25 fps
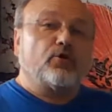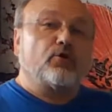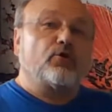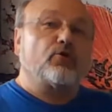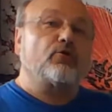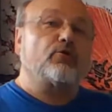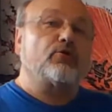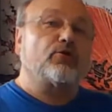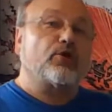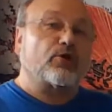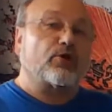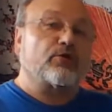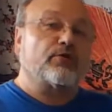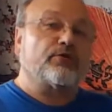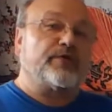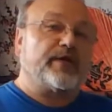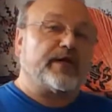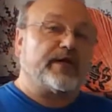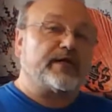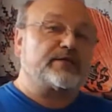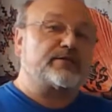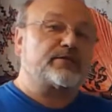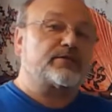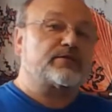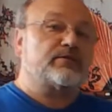who learned
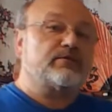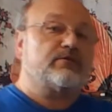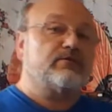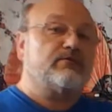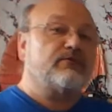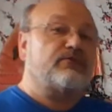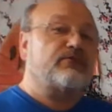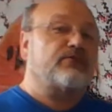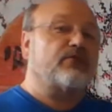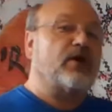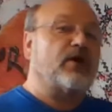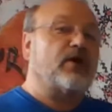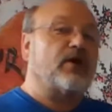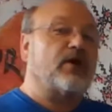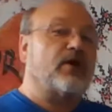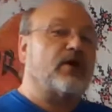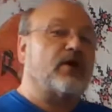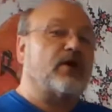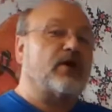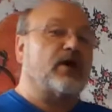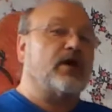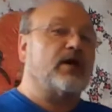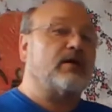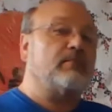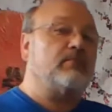this
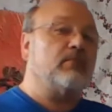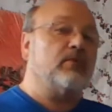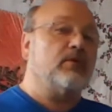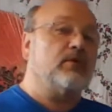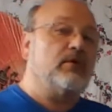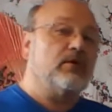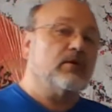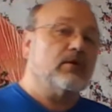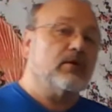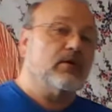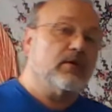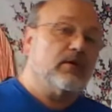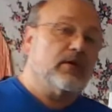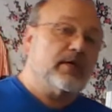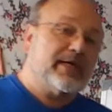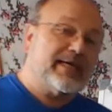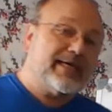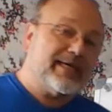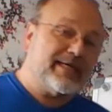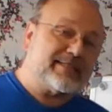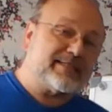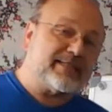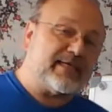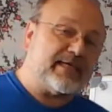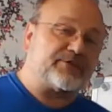from his
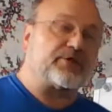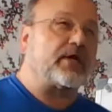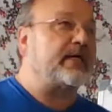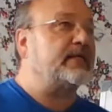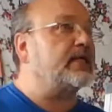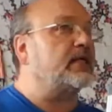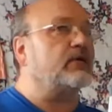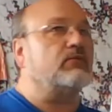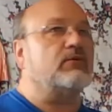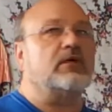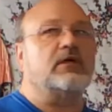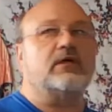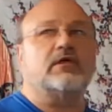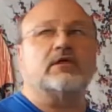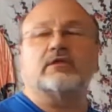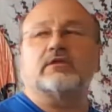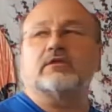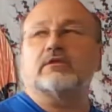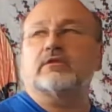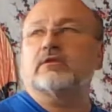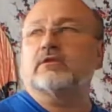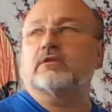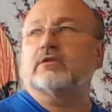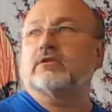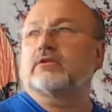teacher. I think it
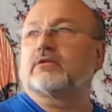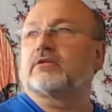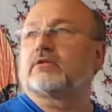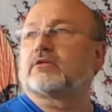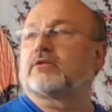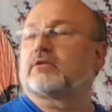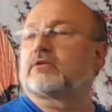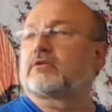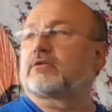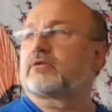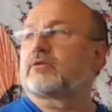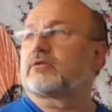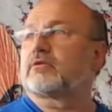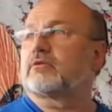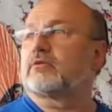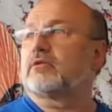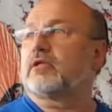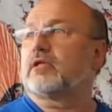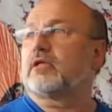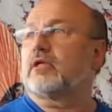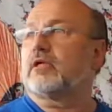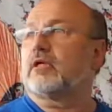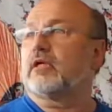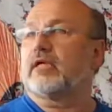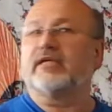was
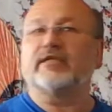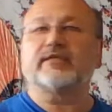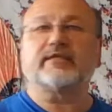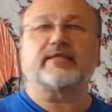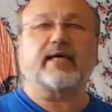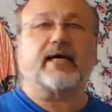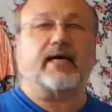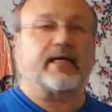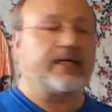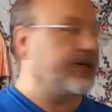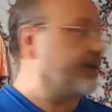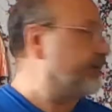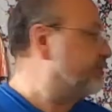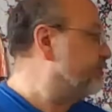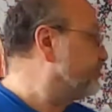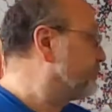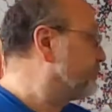Ishitani,